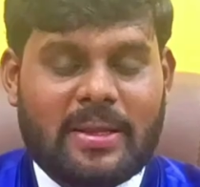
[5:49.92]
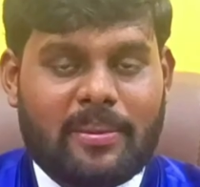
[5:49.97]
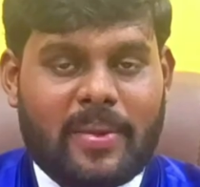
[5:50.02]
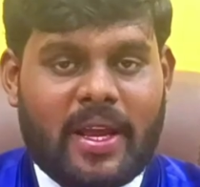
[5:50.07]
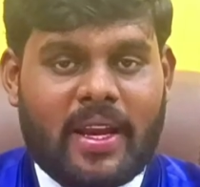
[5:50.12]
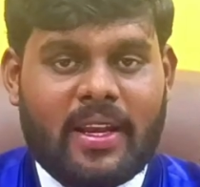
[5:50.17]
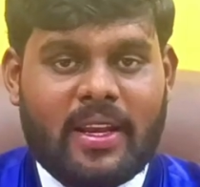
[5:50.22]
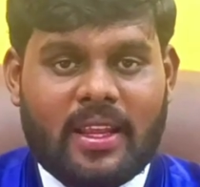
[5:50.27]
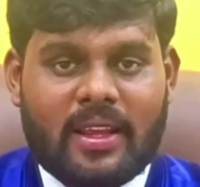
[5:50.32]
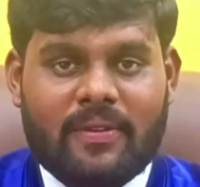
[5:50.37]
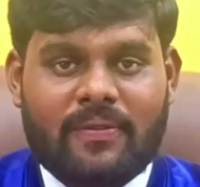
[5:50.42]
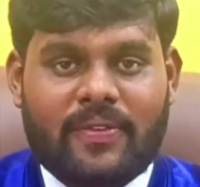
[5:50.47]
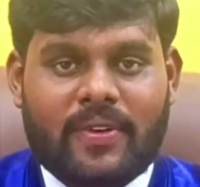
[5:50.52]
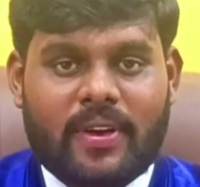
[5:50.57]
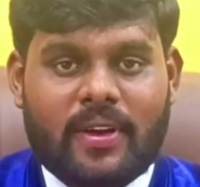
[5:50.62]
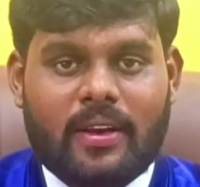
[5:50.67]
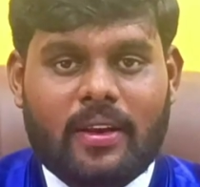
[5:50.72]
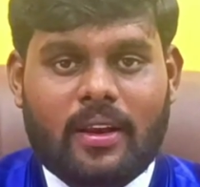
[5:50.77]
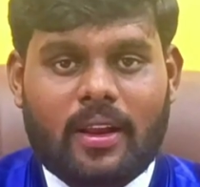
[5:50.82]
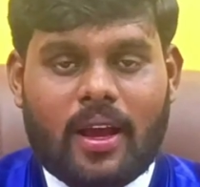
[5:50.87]
demanding
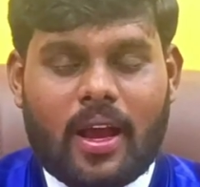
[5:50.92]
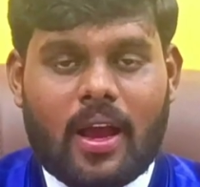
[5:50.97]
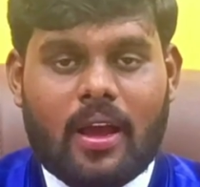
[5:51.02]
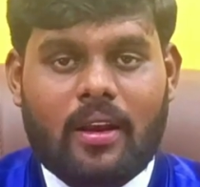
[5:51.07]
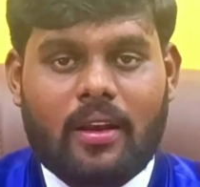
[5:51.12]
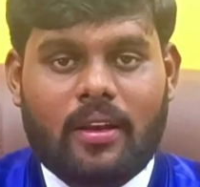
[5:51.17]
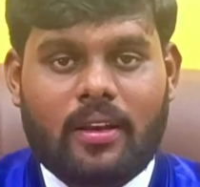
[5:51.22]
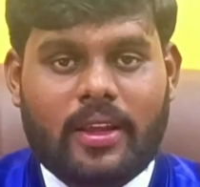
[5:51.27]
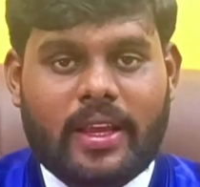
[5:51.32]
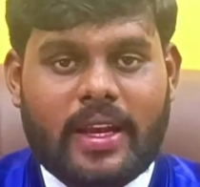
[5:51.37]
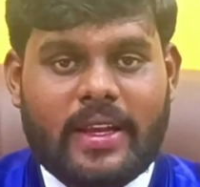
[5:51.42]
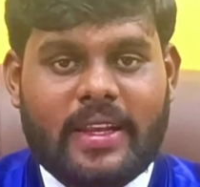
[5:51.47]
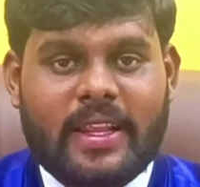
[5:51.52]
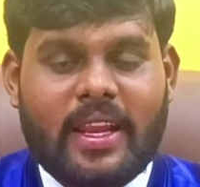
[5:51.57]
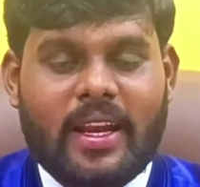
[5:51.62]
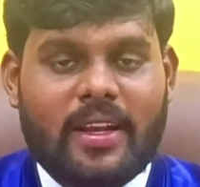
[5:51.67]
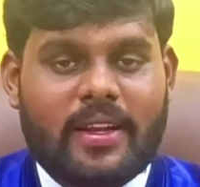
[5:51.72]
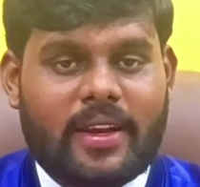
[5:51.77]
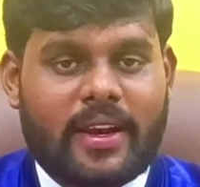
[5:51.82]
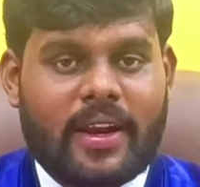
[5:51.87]
for are
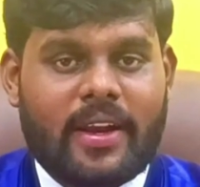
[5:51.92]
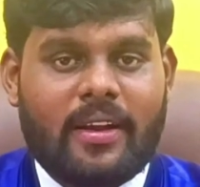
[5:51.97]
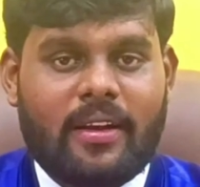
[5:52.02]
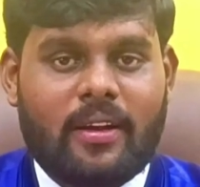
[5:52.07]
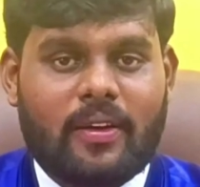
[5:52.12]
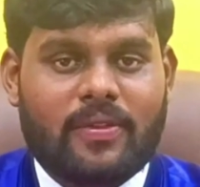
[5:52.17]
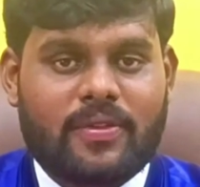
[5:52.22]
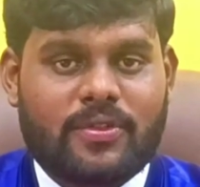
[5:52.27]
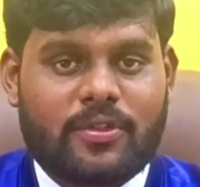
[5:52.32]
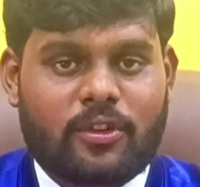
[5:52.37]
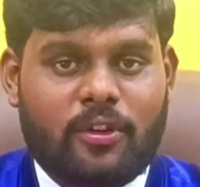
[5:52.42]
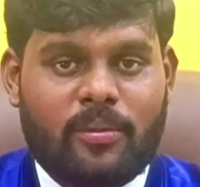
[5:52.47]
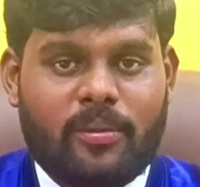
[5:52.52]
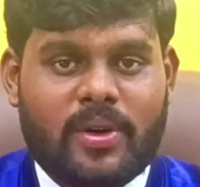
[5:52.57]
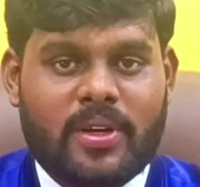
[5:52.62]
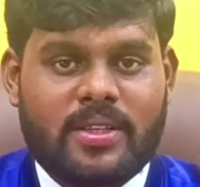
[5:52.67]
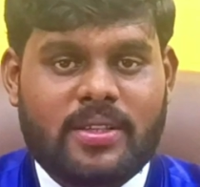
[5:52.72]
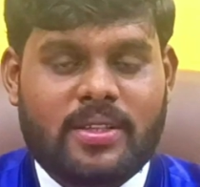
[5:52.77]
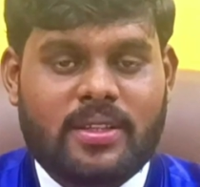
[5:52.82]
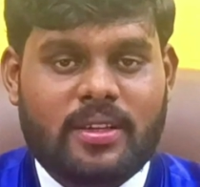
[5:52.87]
getting trend of so
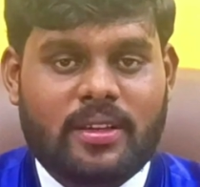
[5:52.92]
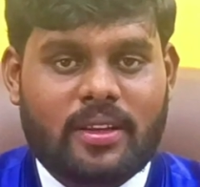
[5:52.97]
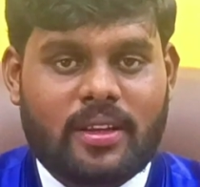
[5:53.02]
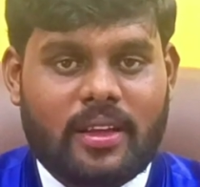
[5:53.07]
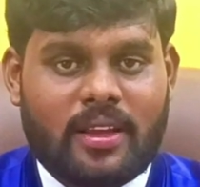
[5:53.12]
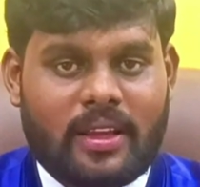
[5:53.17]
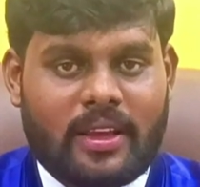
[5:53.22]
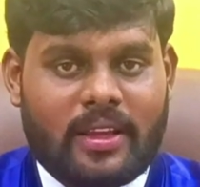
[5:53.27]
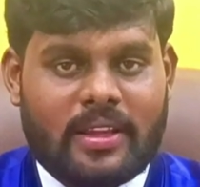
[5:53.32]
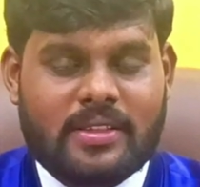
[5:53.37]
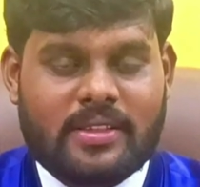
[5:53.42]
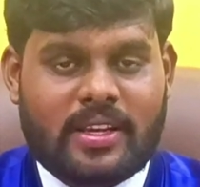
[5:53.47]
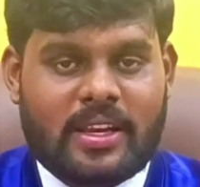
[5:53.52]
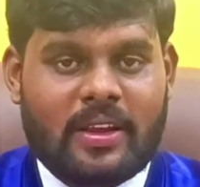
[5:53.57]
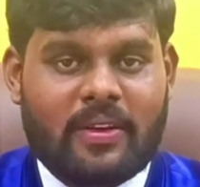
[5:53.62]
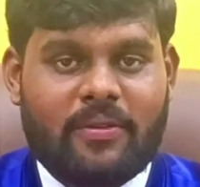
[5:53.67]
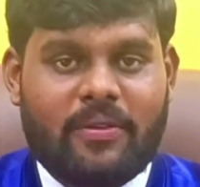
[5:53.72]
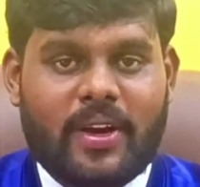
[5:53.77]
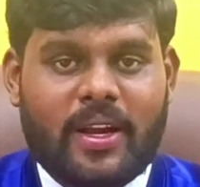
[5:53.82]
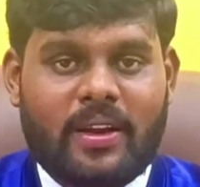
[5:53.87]
much is
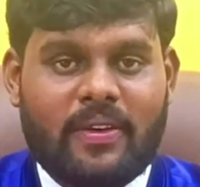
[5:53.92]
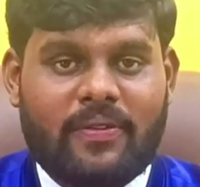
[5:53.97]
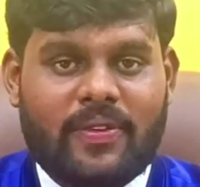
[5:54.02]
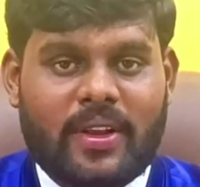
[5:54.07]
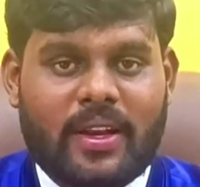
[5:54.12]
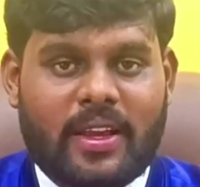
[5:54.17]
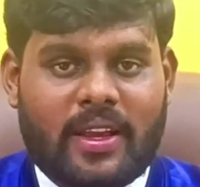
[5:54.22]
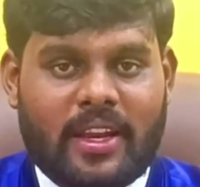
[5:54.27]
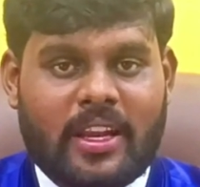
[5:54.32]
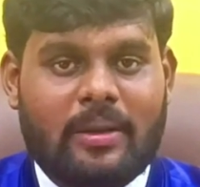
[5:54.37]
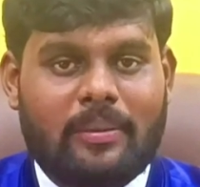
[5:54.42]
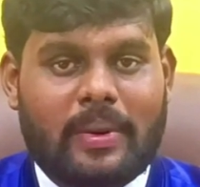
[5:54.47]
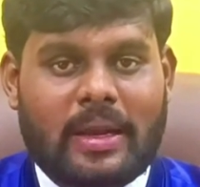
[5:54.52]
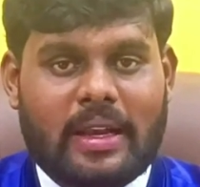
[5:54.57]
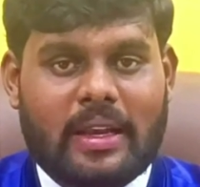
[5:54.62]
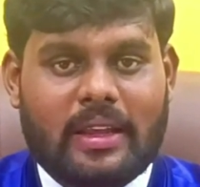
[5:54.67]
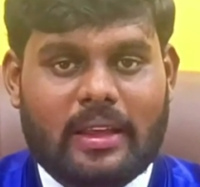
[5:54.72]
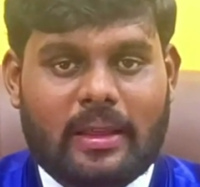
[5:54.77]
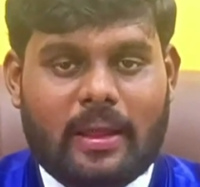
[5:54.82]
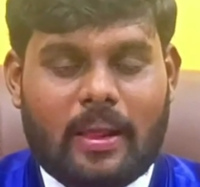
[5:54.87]
required for green
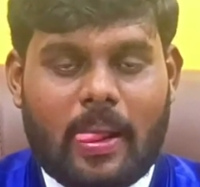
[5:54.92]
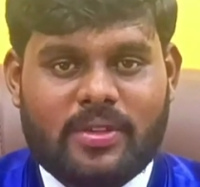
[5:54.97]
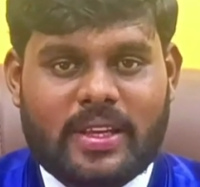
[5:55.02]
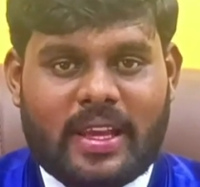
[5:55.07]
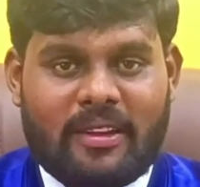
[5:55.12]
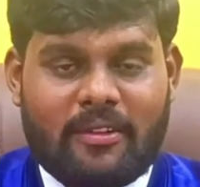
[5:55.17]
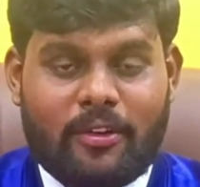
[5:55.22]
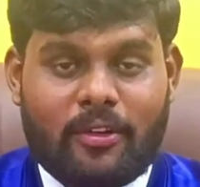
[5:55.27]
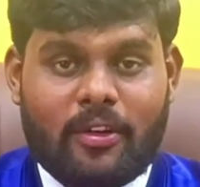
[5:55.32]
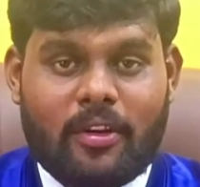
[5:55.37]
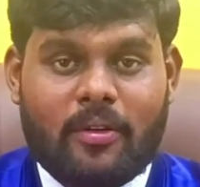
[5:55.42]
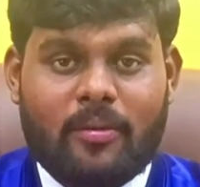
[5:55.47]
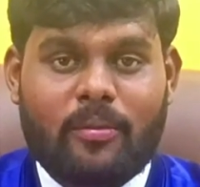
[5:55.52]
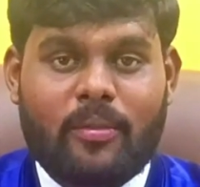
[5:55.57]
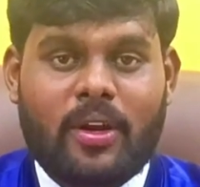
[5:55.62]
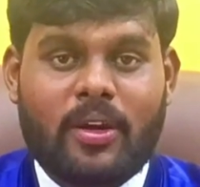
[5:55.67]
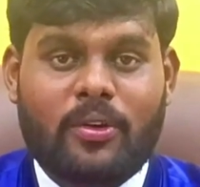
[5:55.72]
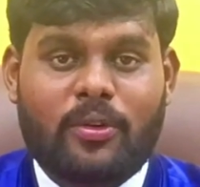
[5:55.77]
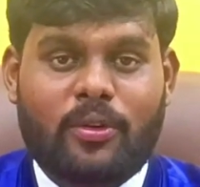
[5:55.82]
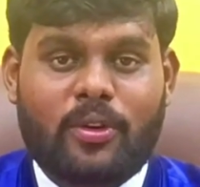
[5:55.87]
building. Because
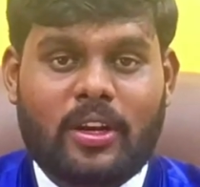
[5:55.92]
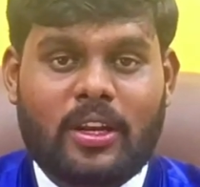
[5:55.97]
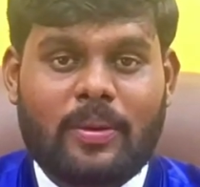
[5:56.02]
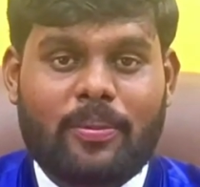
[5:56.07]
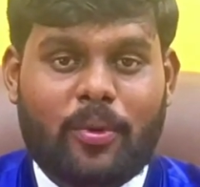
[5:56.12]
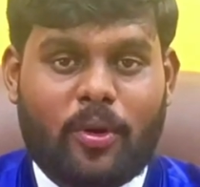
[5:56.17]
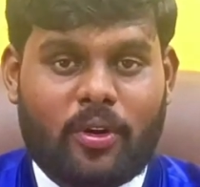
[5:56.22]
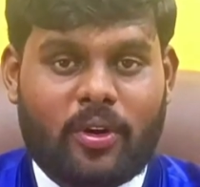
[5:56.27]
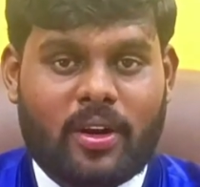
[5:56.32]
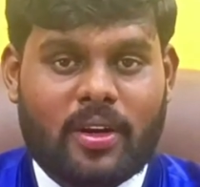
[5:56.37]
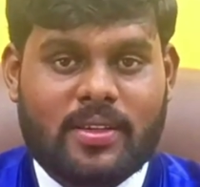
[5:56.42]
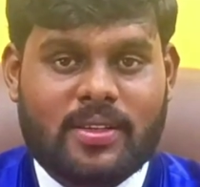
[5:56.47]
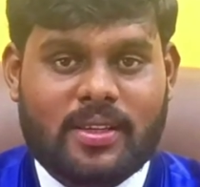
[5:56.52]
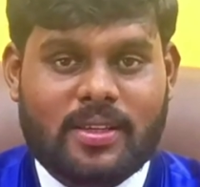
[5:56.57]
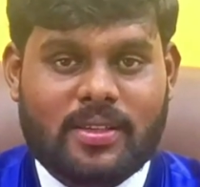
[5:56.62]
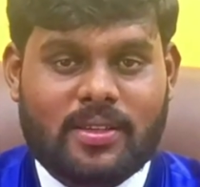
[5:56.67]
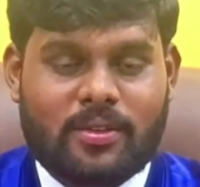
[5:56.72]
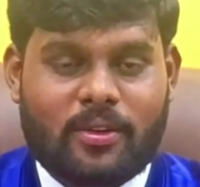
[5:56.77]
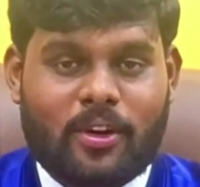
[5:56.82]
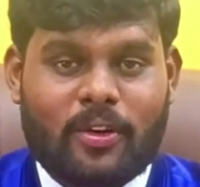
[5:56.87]
environment only protects
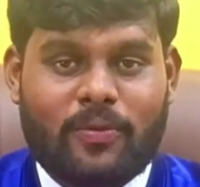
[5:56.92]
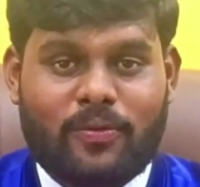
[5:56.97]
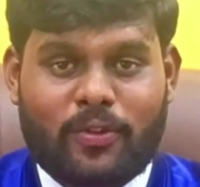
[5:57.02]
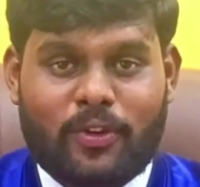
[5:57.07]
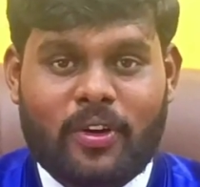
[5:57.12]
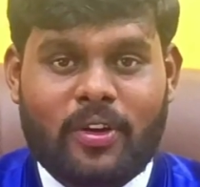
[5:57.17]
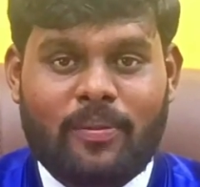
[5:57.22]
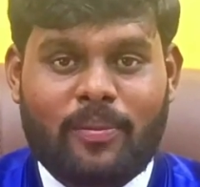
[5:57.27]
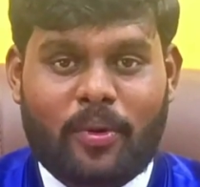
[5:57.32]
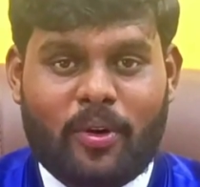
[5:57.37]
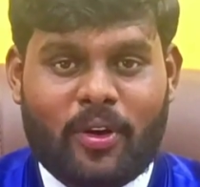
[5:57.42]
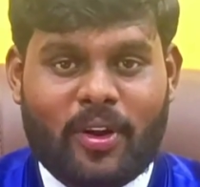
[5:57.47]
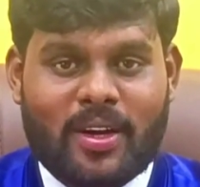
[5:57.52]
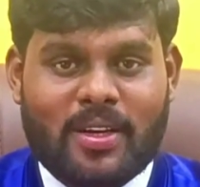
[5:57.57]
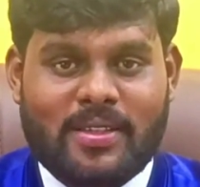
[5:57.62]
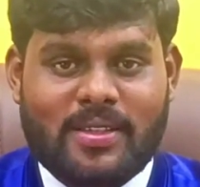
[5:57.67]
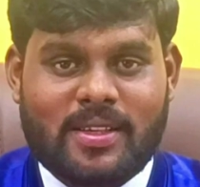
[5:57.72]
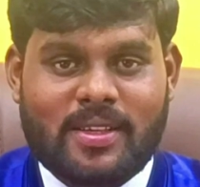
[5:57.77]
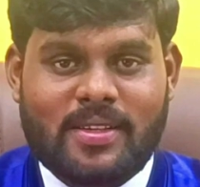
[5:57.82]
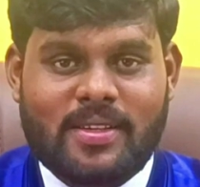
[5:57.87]
us, not food
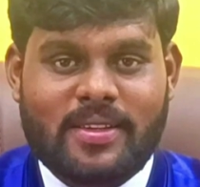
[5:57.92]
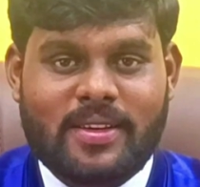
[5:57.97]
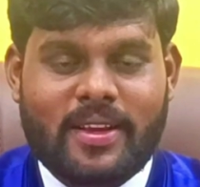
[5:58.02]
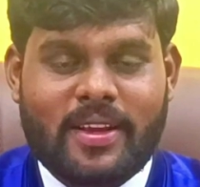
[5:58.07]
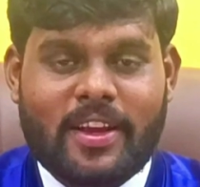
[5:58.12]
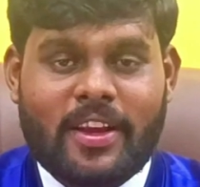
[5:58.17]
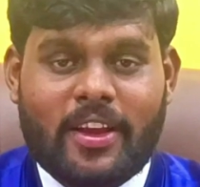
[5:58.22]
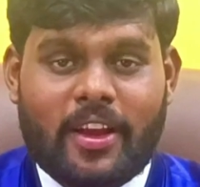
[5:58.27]
protects us.